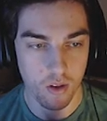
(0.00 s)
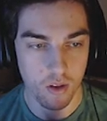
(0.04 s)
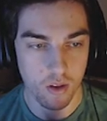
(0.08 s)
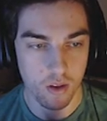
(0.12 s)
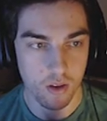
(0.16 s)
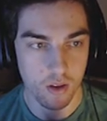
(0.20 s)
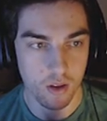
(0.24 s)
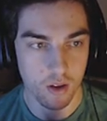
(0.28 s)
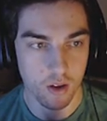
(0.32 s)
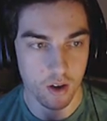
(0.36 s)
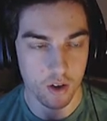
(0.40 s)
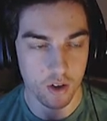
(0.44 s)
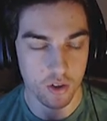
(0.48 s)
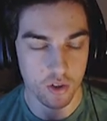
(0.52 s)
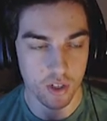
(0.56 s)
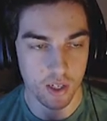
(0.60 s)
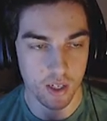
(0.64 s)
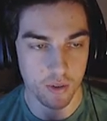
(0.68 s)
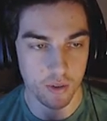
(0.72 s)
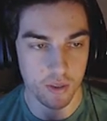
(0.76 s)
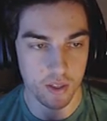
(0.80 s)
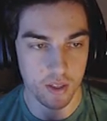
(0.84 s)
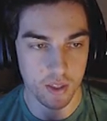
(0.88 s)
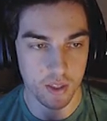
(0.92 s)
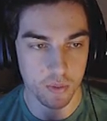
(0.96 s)
I'm gonna try
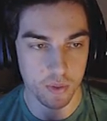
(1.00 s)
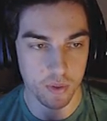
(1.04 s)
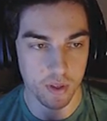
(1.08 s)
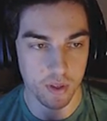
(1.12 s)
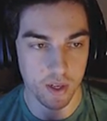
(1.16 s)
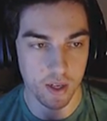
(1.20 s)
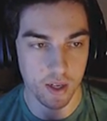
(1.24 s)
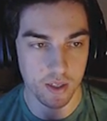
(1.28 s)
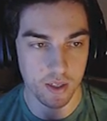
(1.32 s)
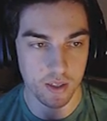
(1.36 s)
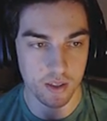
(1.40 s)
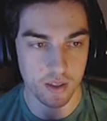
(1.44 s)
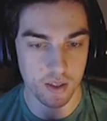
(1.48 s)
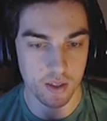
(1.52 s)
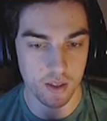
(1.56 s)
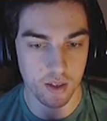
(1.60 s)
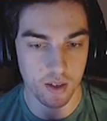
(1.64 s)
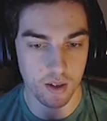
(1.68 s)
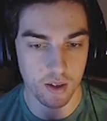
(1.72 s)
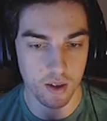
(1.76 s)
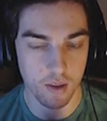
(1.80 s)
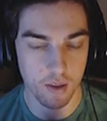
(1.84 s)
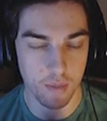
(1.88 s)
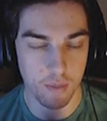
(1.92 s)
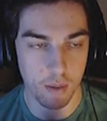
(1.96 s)
out this one next.
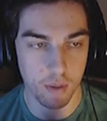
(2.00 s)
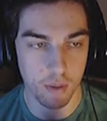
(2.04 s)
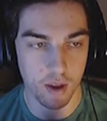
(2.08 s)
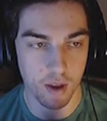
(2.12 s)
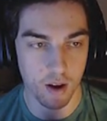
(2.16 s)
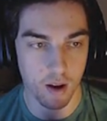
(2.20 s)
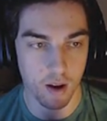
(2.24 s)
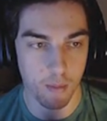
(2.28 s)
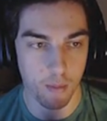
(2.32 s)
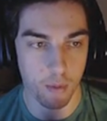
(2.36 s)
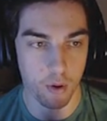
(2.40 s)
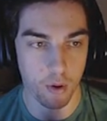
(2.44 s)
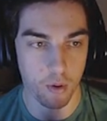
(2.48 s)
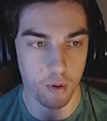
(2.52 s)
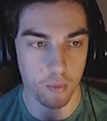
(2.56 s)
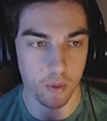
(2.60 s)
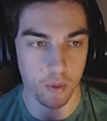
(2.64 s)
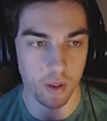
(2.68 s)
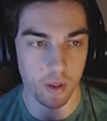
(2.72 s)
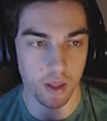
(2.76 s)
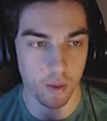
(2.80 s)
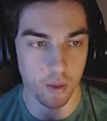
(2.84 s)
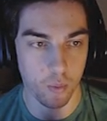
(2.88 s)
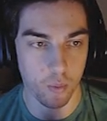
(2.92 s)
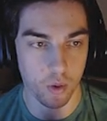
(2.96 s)
Maybe the harpoon will
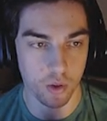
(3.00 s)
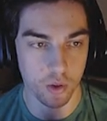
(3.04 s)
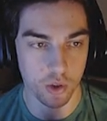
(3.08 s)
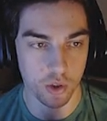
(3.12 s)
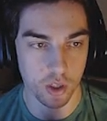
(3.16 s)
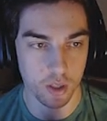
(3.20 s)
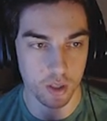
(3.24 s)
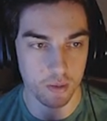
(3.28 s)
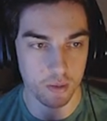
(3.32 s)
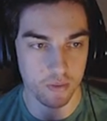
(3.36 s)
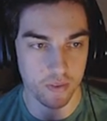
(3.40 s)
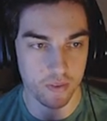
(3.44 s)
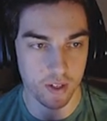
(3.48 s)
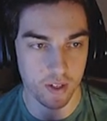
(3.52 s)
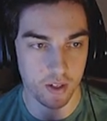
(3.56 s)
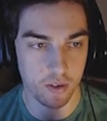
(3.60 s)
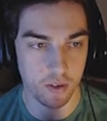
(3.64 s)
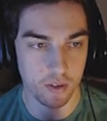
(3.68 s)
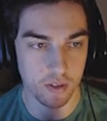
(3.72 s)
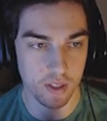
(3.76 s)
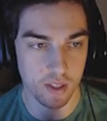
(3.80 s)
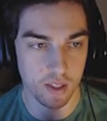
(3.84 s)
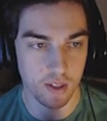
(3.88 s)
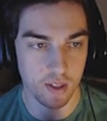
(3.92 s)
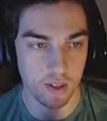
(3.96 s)
like one-shot them if I use
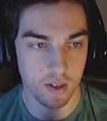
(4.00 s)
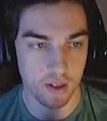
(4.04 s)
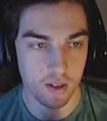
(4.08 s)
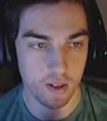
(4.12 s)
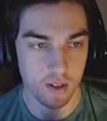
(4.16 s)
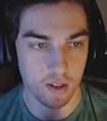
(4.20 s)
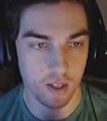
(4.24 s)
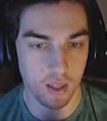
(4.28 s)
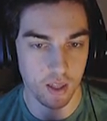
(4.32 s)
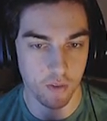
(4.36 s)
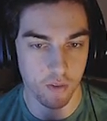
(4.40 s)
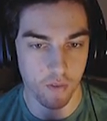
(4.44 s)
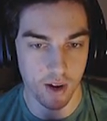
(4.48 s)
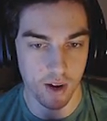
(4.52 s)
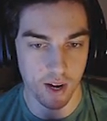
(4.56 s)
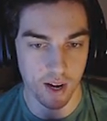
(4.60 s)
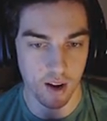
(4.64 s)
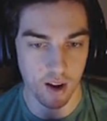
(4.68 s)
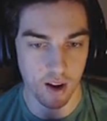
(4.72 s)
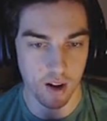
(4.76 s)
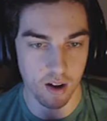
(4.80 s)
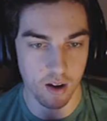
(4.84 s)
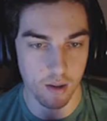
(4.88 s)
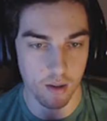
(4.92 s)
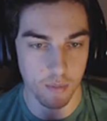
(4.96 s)
the, the regular
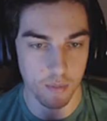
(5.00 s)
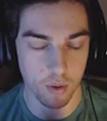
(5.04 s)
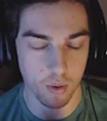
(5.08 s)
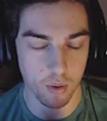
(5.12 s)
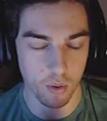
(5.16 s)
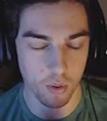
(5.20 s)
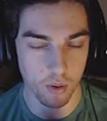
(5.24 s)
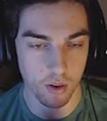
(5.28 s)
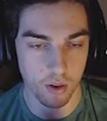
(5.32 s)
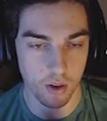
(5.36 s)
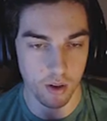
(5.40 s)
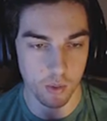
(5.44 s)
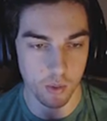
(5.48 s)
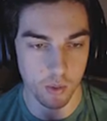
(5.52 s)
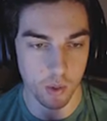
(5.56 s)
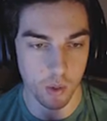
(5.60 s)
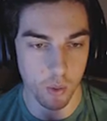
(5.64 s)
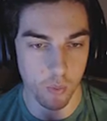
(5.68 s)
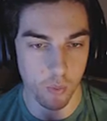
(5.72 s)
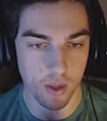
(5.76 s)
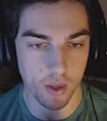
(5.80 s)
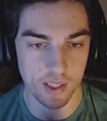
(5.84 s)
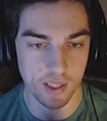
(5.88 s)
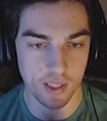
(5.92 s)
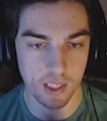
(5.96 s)
harpoon. I don't want to
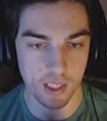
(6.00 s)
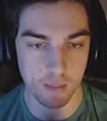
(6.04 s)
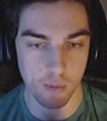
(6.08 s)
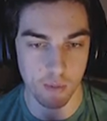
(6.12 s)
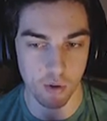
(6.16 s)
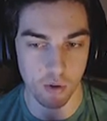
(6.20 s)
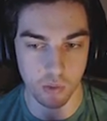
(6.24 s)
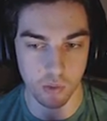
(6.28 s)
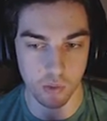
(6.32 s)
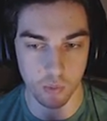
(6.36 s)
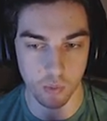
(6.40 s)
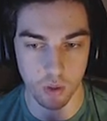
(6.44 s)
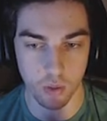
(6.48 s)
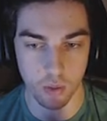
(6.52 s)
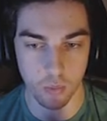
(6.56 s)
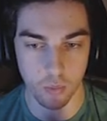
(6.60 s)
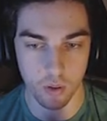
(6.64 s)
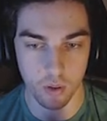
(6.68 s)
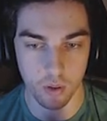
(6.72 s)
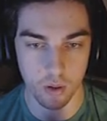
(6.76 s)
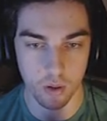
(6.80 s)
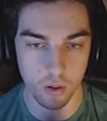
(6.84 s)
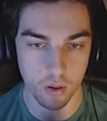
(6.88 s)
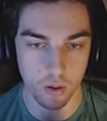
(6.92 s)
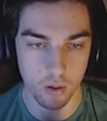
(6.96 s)
waste an explosive one-on-one. -on -one.